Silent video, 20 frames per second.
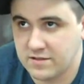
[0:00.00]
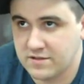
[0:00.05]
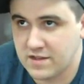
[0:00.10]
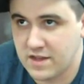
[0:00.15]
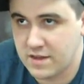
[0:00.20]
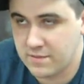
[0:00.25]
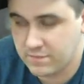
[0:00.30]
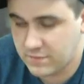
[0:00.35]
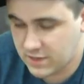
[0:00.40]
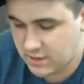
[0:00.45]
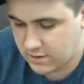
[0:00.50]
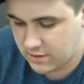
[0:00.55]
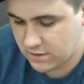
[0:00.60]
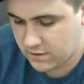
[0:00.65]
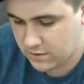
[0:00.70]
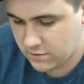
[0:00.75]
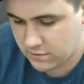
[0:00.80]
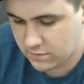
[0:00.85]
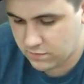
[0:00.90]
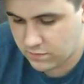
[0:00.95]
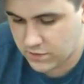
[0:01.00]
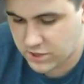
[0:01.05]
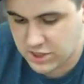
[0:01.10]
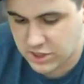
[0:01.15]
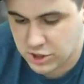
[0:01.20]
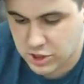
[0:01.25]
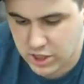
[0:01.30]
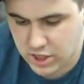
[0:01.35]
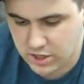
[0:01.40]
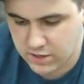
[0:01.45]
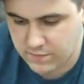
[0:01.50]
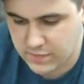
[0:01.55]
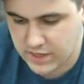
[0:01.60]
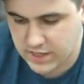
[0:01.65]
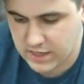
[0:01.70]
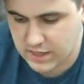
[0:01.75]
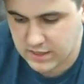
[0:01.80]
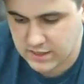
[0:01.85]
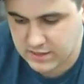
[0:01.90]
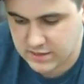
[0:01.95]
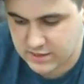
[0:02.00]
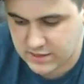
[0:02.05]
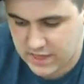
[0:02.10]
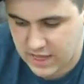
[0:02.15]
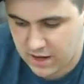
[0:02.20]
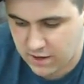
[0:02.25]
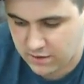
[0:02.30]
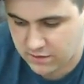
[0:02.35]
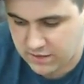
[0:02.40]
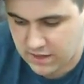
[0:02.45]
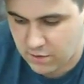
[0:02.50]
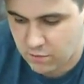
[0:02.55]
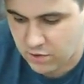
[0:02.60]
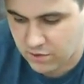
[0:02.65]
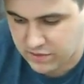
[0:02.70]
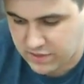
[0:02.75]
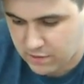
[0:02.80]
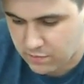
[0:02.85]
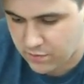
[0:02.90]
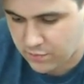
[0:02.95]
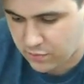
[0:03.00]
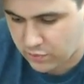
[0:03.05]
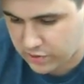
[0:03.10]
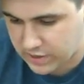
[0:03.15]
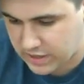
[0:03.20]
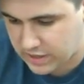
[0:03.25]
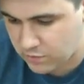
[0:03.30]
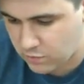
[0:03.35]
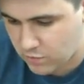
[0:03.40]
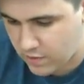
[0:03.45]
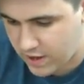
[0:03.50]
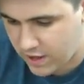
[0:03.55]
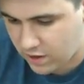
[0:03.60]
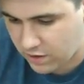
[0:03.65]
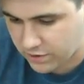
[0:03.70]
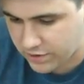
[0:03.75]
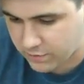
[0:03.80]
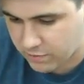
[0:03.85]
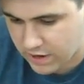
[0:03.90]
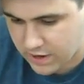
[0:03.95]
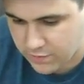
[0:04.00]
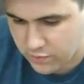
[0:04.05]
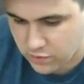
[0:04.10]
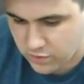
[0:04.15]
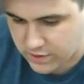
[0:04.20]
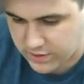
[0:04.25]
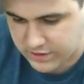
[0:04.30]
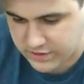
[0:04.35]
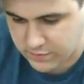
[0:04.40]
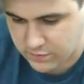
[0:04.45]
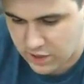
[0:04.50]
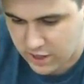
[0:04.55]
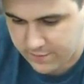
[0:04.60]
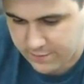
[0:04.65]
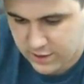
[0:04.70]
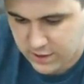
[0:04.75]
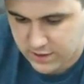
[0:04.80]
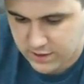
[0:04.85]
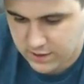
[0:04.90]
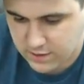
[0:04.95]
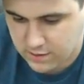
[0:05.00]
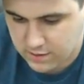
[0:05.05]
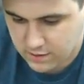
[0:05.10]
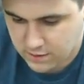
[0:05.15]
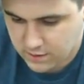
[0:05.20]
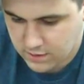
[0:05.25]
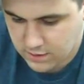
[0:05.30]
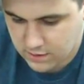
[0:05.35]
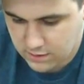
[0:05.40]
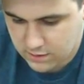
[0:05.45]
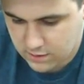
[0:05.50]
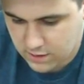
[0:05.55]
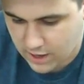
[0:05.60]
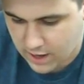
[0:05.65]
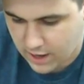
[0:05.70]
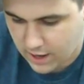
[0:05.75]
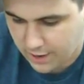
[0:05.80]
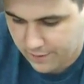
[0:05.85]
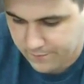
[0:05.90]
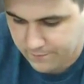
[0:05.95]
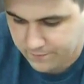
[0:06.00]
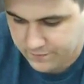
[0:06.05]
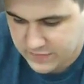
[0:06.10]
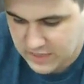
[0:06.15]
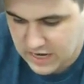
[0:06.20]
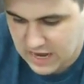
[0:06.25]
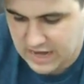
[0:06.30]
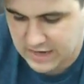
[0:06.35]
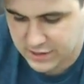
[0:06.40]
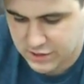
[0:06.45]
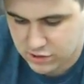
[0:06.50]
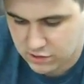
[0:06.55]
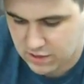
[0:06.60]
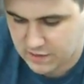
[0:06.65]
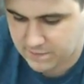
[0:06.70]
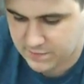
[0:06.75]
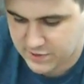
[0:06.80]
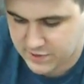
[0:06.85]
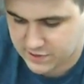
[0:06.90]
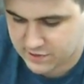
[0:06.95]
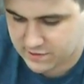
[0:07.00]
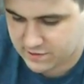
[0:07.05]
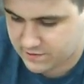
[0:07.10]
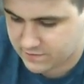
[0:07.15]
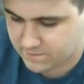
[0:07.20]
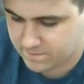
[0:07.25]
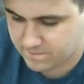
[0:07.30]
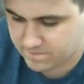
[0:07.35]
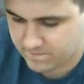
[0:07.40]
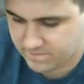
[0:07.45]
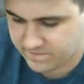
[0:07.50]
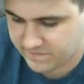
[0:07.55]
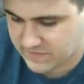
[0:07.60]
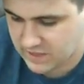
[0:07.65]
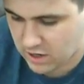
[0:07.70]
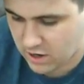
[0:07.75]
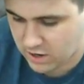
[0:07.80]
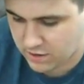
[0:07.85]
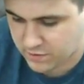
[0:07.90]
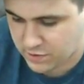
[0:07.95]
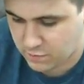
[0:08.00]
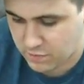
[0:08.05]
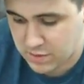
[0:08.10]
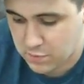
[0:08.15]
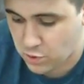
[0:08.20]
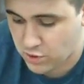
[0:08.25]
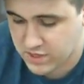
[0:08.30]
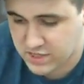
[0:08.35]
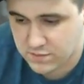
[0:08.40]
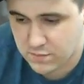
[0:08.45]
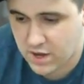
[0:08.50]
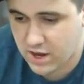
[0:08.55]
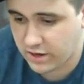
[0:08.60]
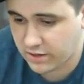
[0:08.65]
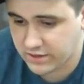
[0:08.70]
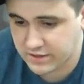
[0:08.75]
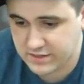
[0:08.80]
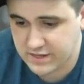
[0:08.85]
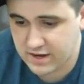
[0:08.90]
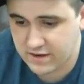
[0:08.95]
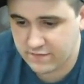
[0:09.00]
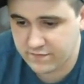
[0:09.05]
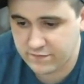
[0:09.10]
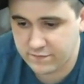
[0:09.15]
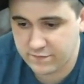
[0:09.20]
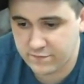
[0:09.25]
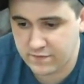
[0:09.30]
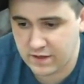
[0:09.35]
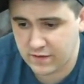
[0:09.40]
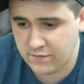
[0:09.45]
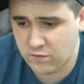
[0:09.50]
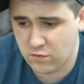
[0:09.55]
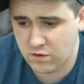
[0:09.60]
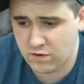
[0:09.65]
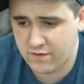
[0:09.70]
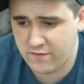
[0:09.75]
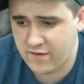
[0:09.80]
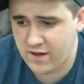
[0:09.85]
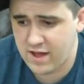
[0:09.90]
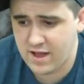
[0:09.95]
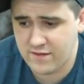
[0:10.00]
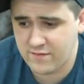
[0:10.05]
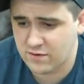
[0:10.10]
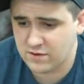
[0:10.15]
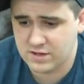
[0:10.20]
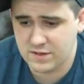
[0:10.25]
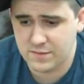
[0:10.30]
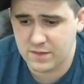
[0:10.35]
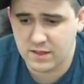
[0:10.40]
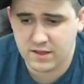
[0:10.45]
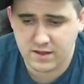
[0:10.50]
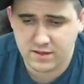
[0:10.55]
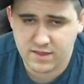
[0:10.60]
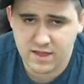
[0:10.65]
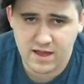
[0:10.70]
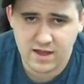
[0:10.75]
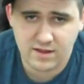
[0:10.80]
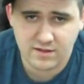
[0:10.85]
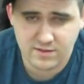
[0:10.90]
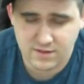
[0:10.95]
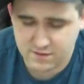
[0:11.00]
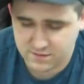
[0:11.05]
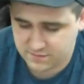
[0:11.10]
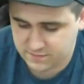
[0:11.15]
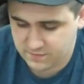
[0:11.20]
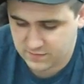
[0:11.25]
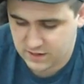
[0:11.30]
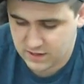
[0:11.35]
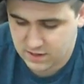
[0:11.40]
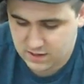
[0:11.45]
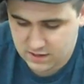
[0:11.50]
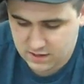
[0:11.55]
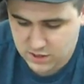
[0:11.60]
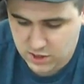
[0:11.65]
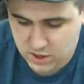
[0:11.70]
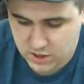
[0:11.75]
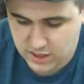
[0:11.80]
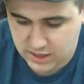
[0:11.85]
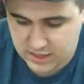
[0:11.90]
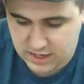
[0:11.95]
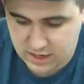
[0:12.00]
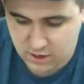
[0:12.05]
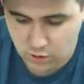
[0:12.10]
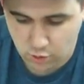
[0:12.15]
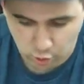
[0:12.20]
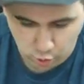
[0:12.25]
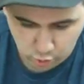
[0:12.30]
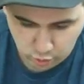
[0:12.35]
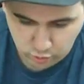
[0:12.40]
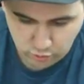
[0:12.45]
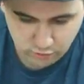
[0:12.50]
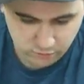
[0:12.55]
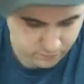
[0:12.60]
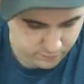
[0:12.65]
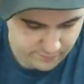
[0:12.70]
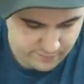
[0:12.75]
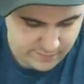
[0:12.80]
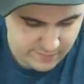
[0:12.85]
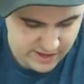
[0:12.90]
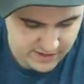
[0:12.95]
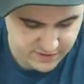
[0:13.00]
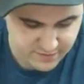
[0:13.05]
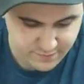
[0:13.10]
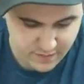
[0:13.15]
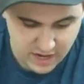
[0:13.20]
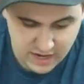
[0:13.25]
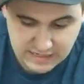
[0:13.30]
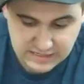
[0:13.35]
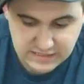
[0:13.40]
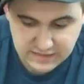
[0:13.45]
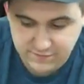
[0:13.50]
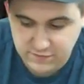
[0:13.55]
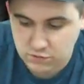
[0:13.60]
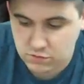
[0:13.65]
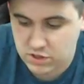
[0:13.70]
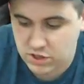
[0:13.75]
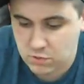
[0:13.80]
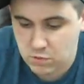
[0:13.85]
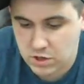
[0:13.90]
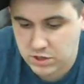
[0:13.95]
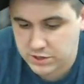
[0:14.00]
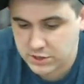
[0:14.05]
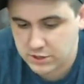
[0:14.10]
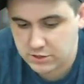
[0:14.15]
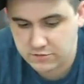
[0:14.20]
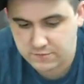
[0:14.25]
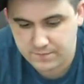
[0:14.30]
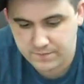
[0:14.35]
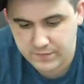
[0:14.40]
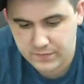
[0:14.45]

the yeah. same. Which so is good because they, they were right. they were pretty well the right points in my opinion. Right. Um, conscripts are three points a model instead of like four or five or something like that. They're, you can get a whole mess of bodies if you really want to.